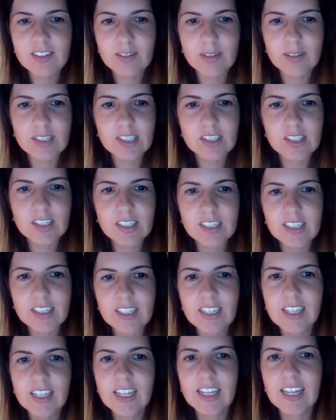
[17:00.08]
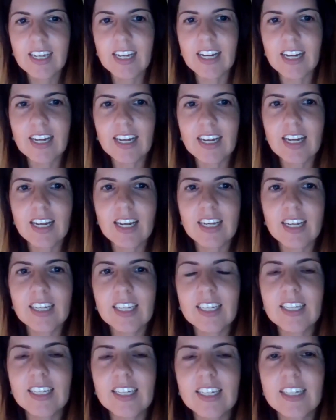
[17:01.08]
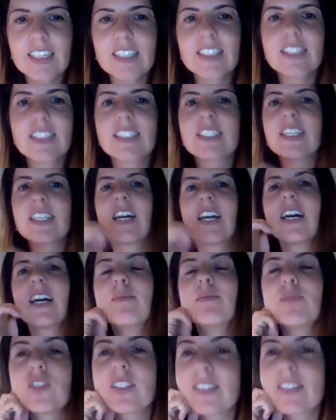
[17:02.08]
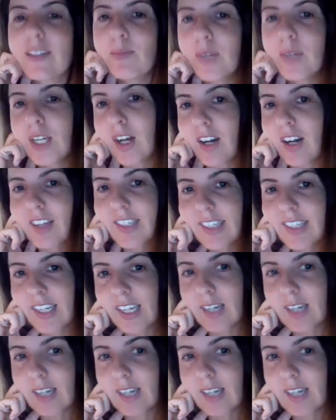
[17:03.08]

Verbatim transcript: question uh, is um, just somebody asking